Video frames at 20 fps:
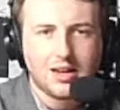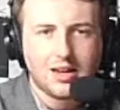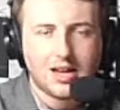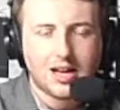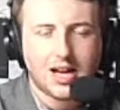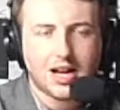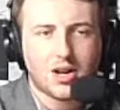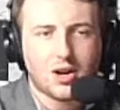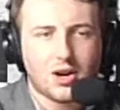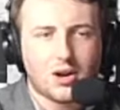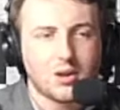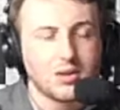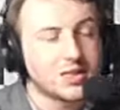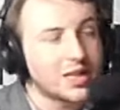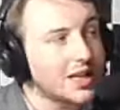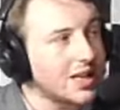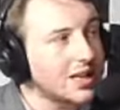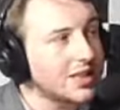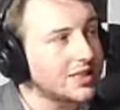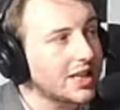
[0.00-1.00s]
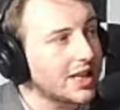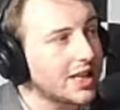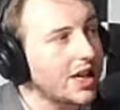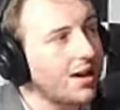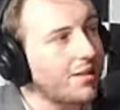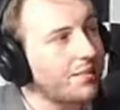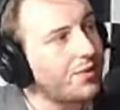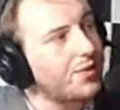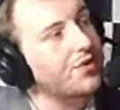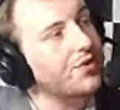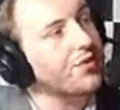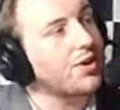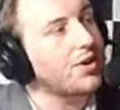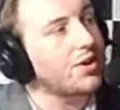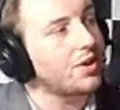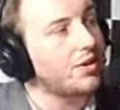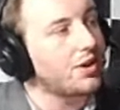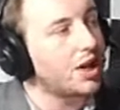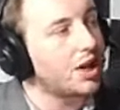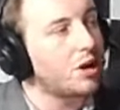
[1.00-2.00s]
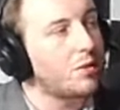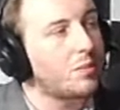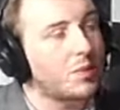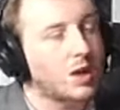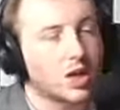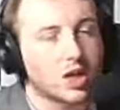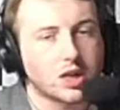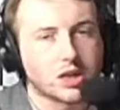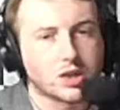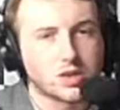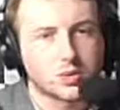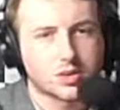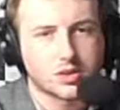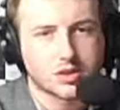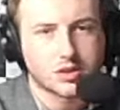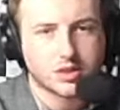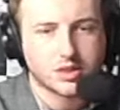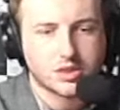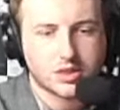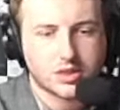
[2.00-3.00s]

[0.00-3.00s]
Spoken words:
and holds it as they come through Noble and Goodwood.